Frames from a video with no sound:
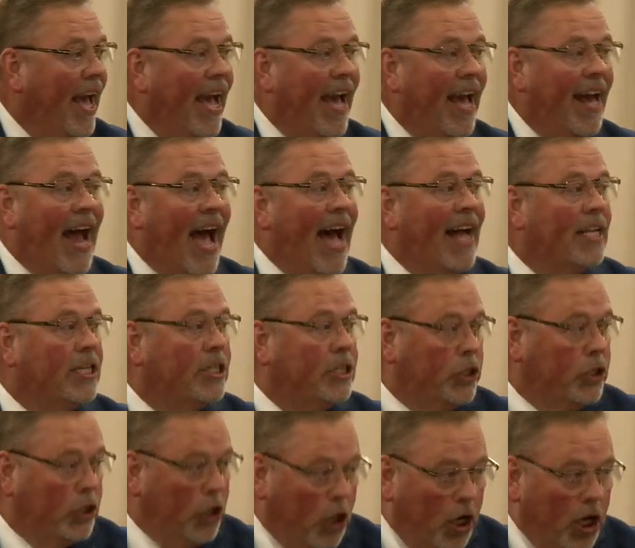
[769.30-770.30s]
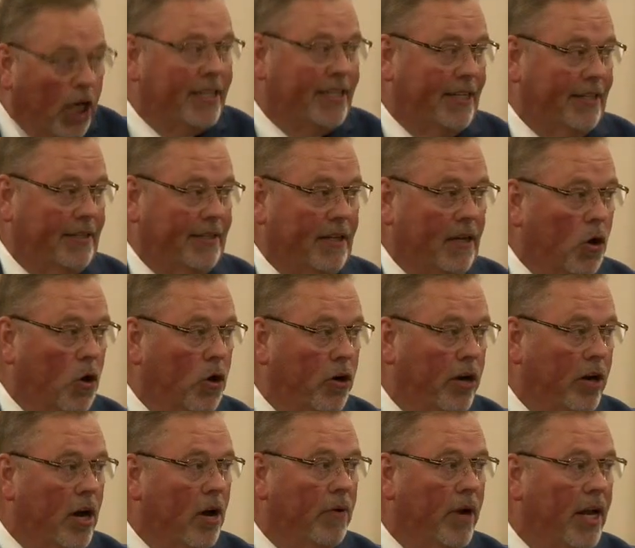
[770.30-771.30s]
And I surely to the
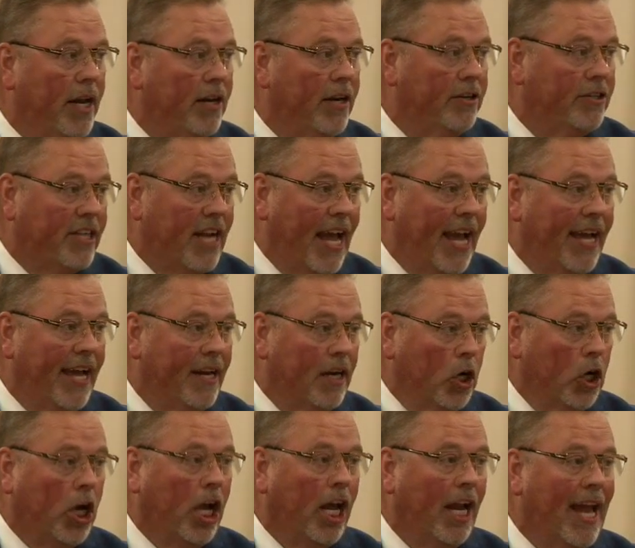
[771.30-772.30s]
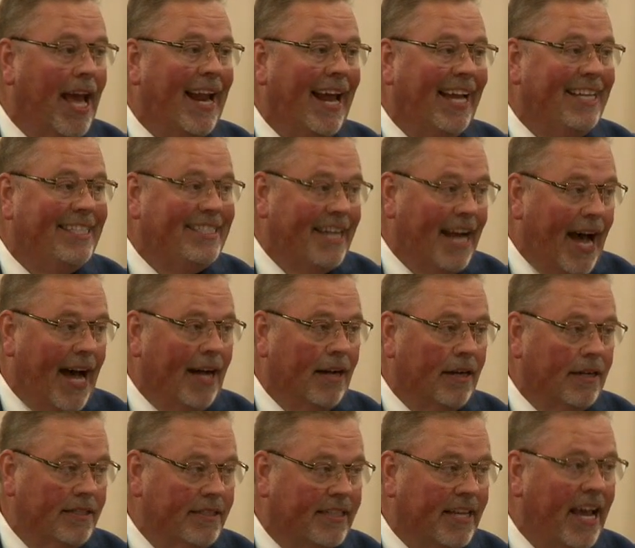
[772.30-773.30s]
Lord don't understand looking at a
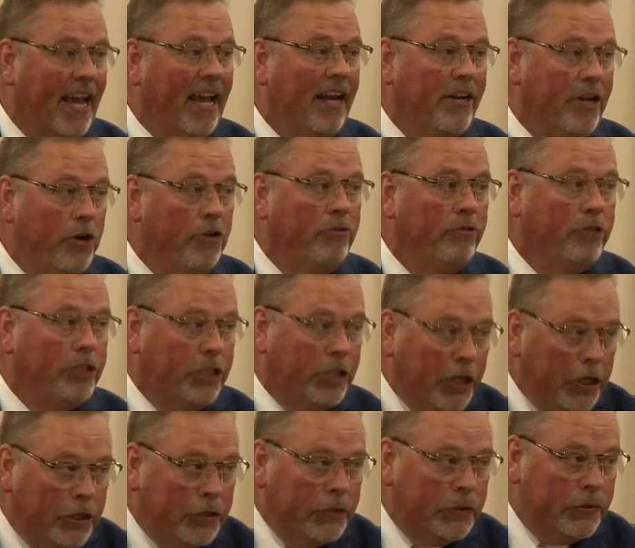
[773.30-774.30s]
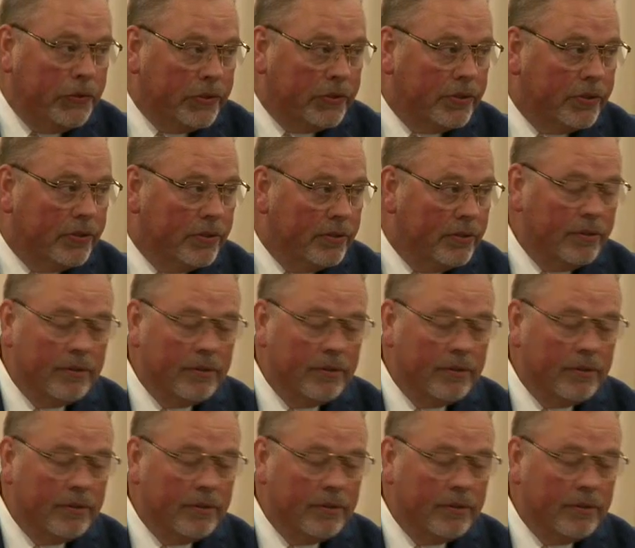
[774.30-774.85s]
child and saying, You can choose.